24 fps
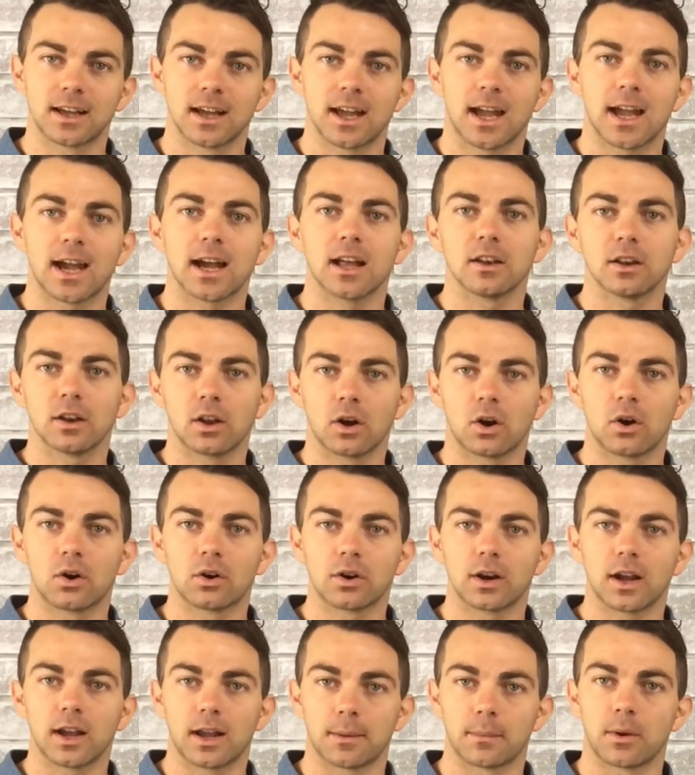how
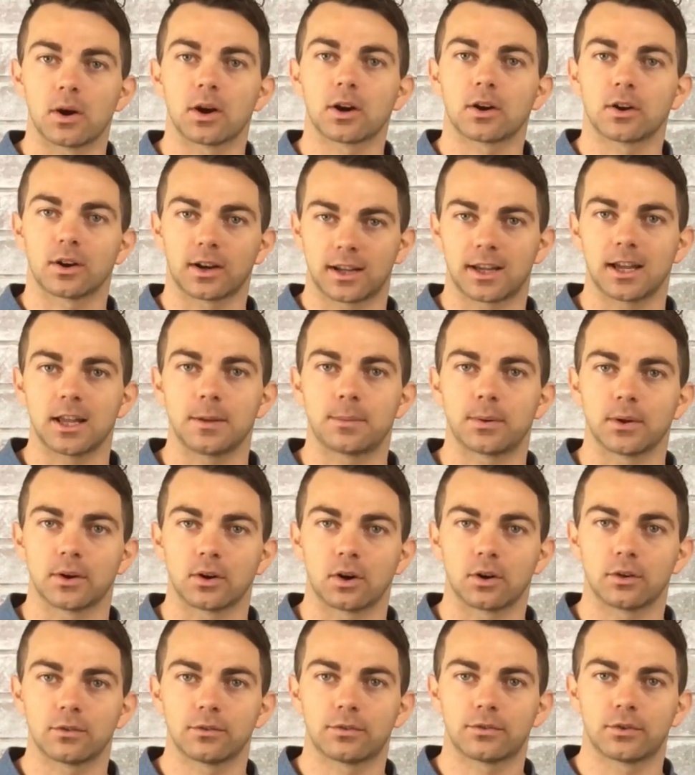long am I going to keep it
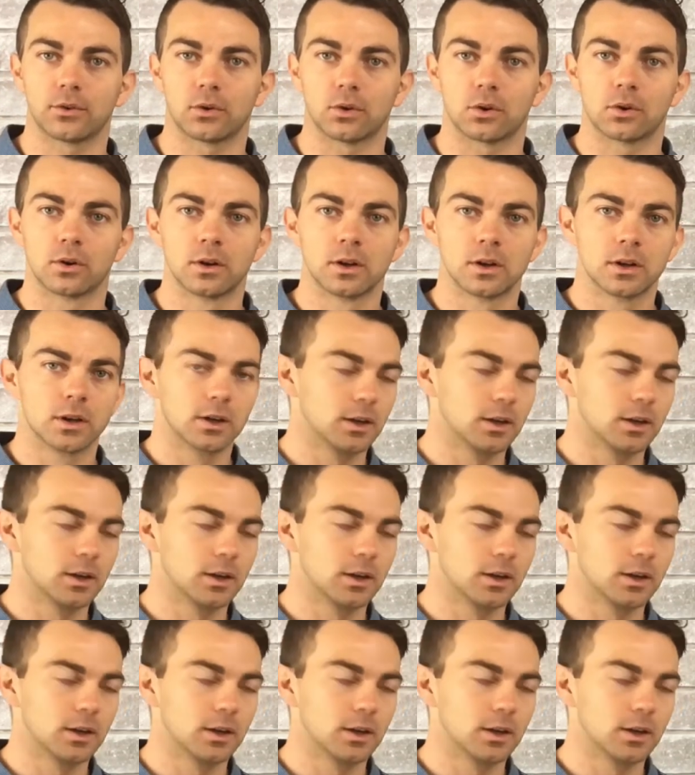on for?